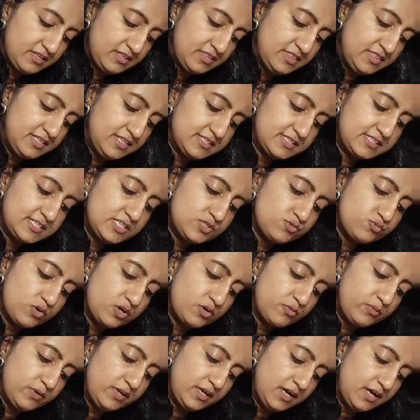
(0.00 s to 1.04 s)
This is
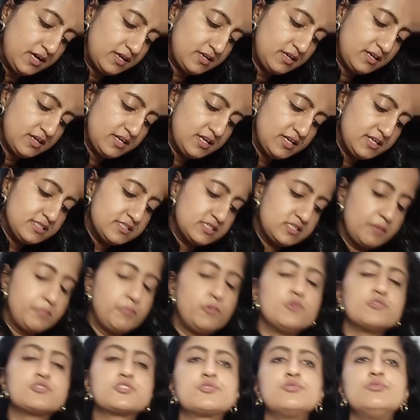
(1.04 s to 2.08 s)
what we are
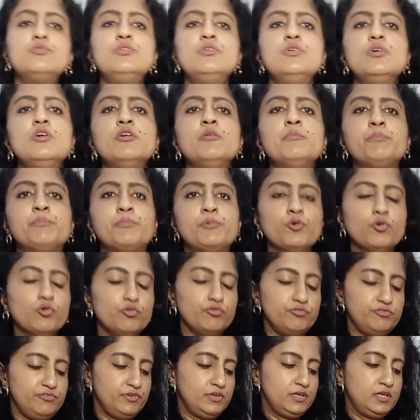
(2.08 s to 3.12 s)
supposed to
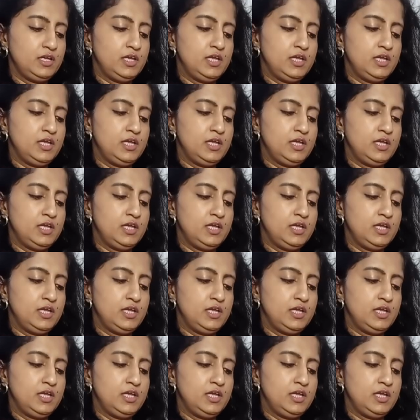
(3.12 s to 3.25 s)
prove.